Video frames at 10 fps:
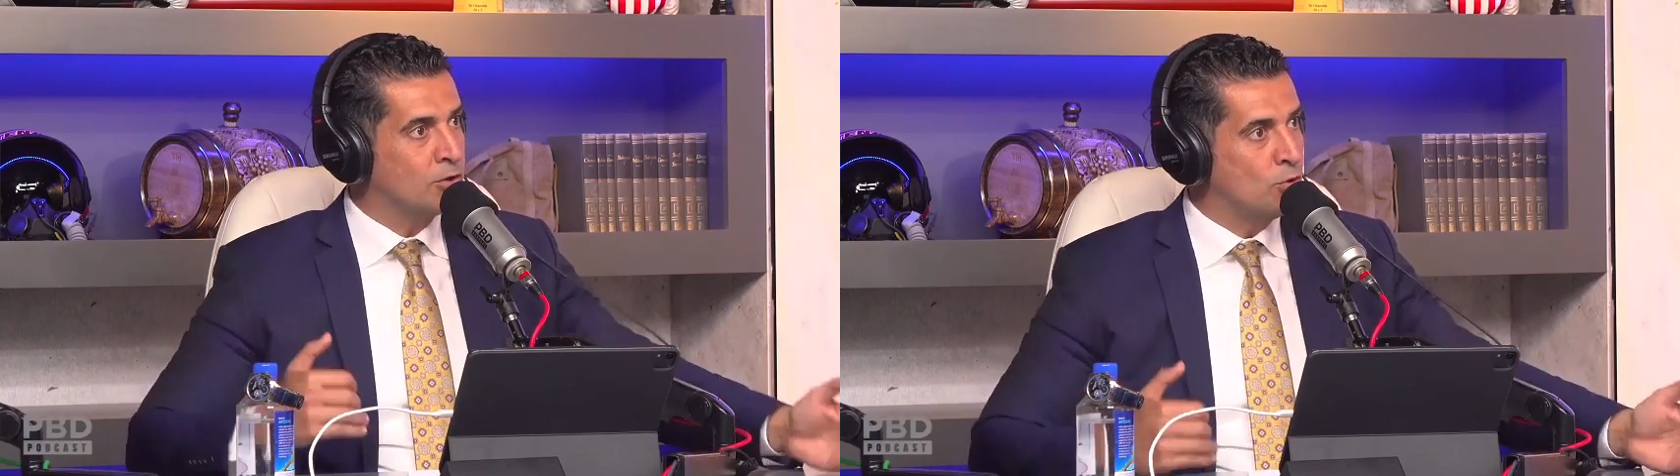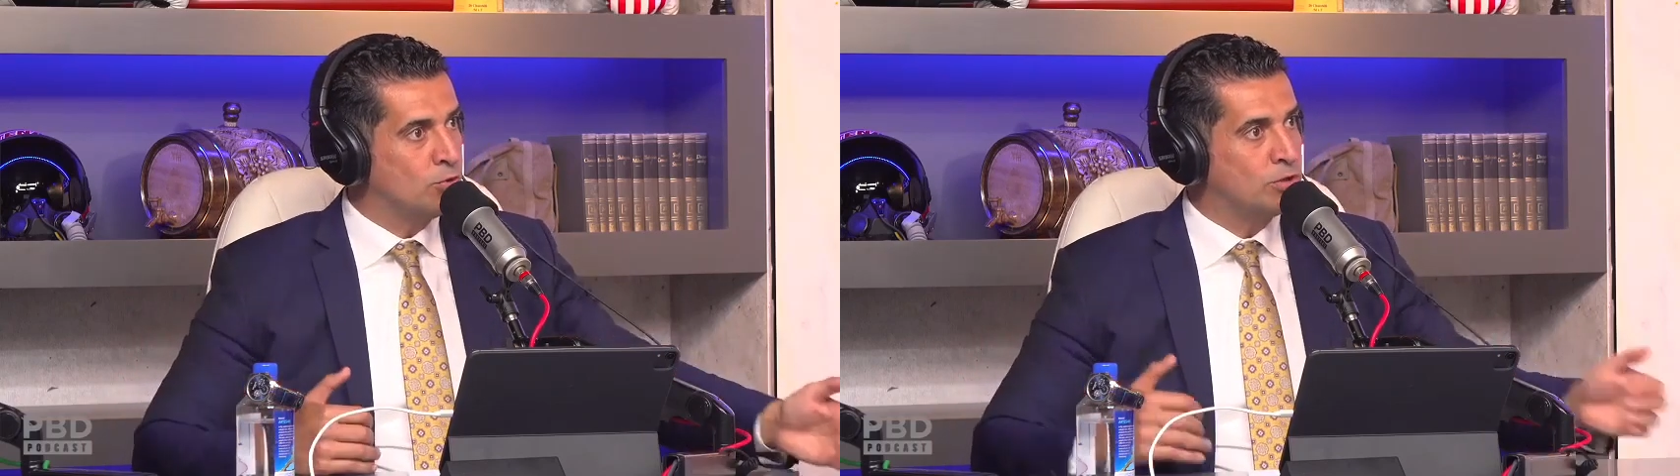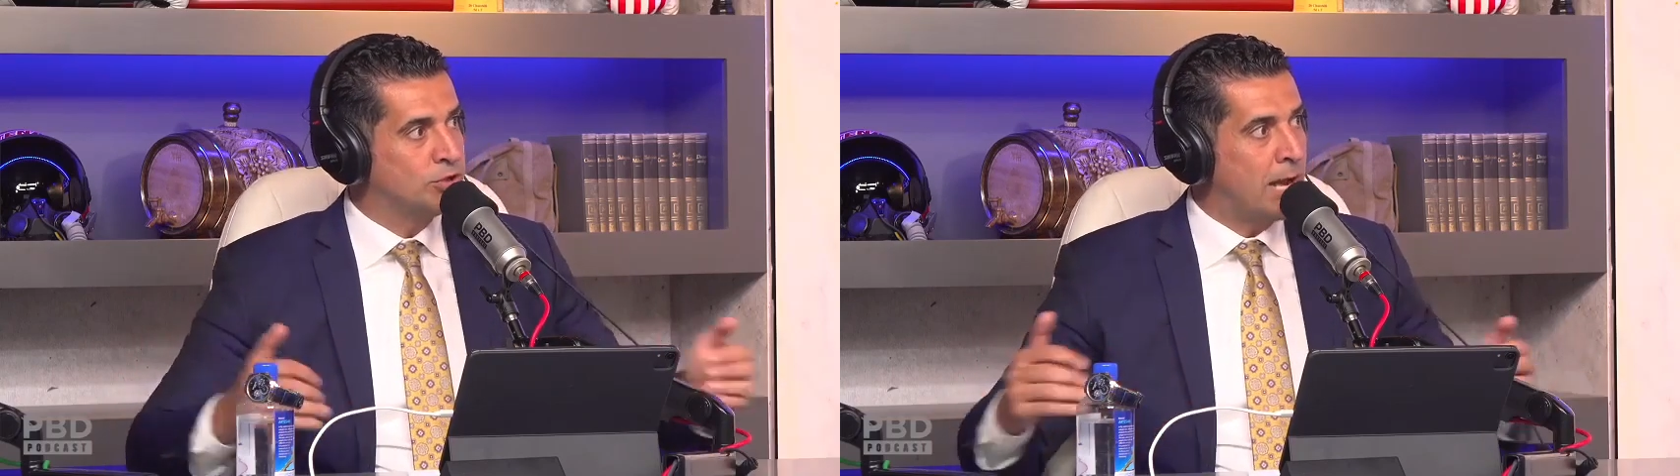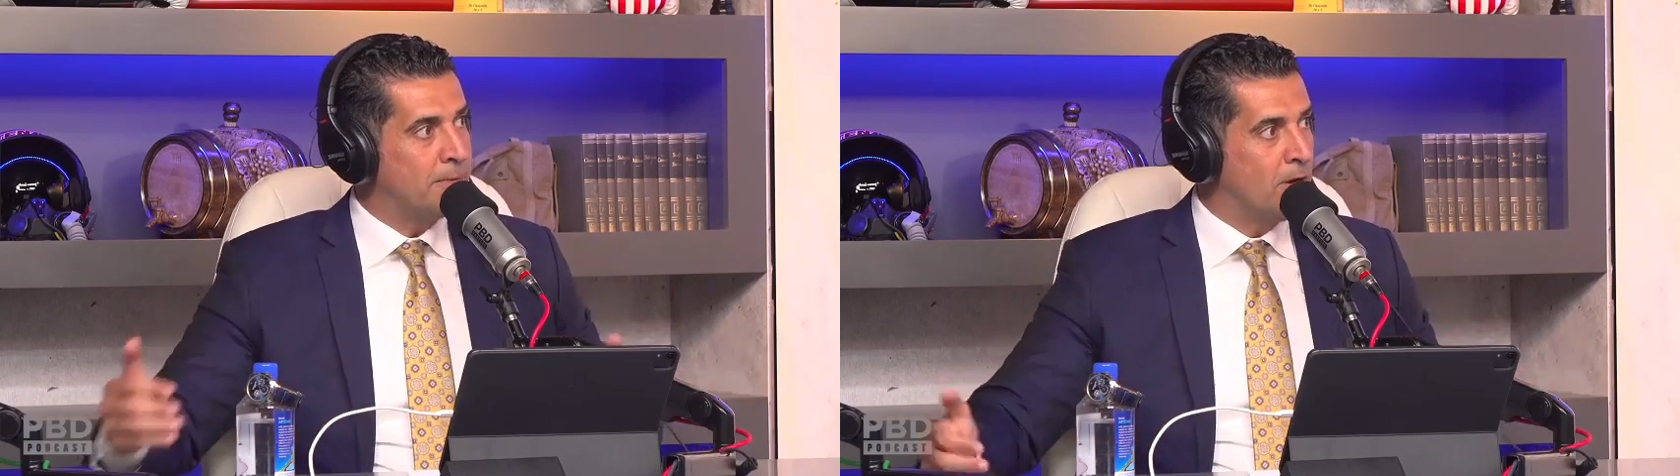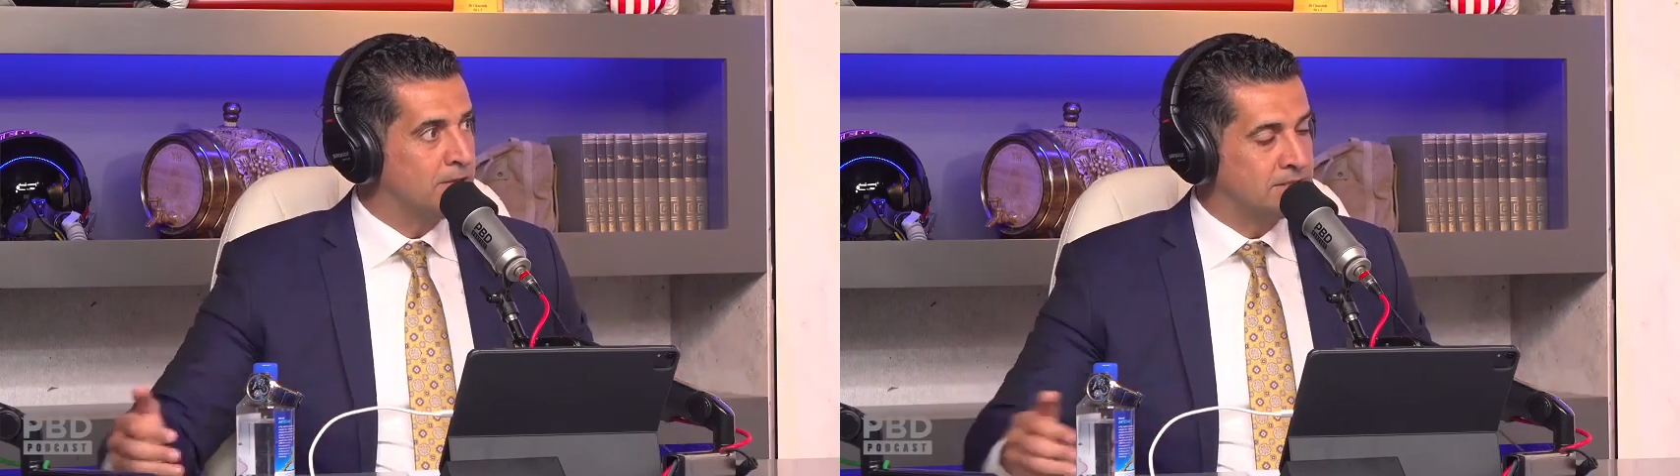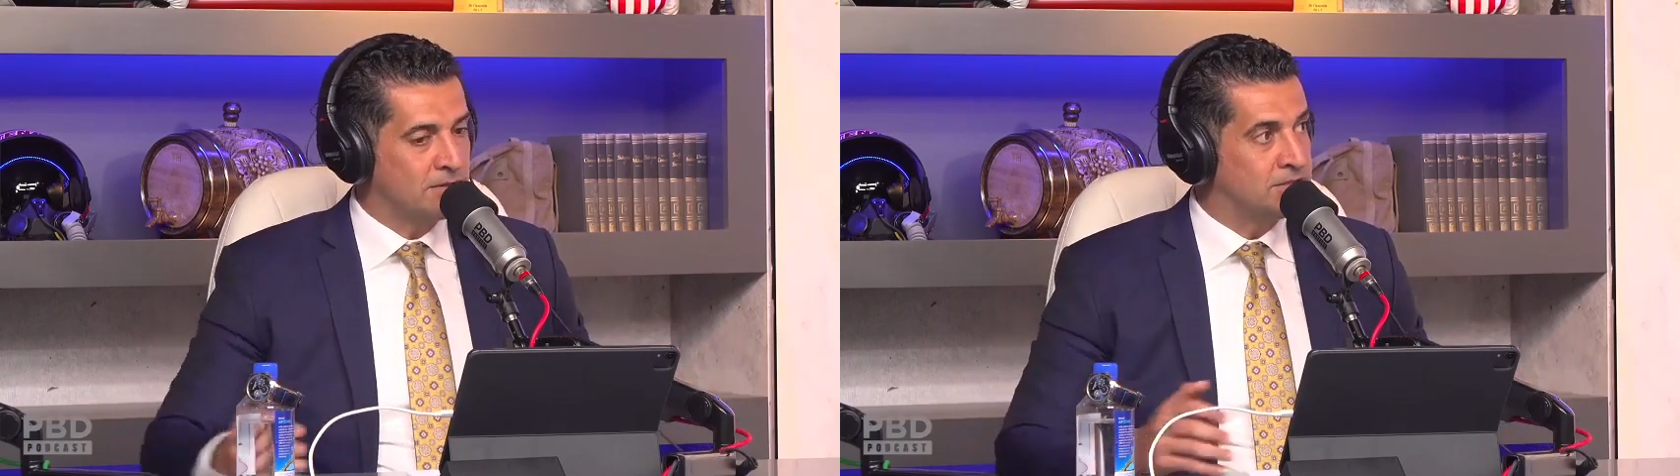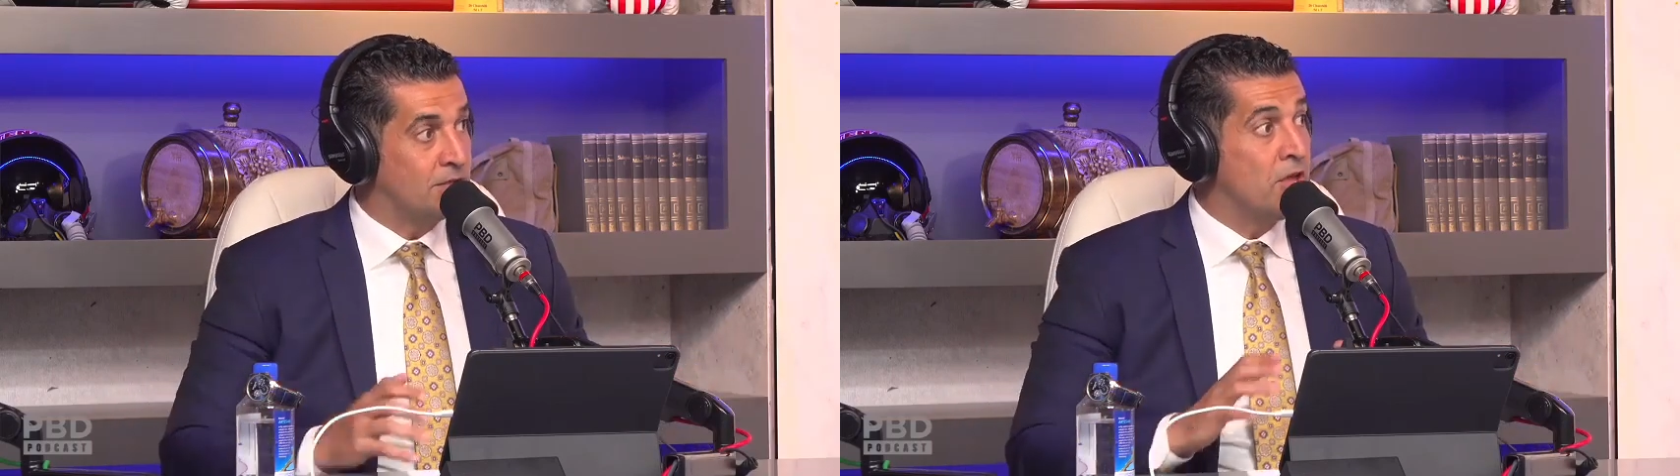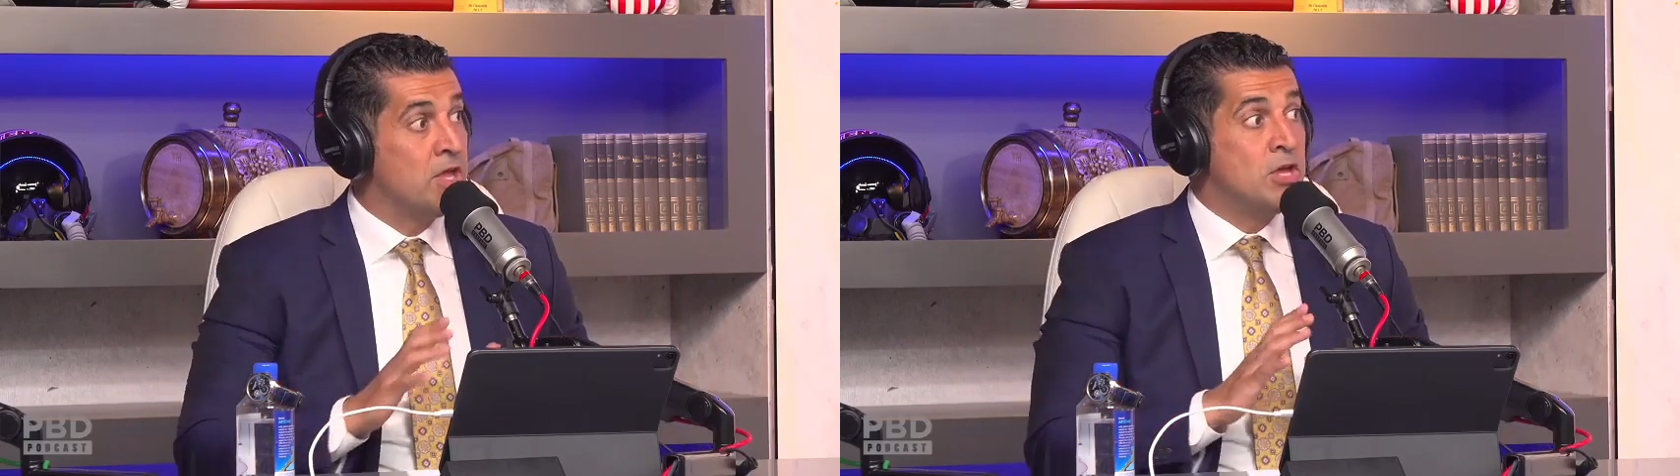go do the shopping, all this other stuff.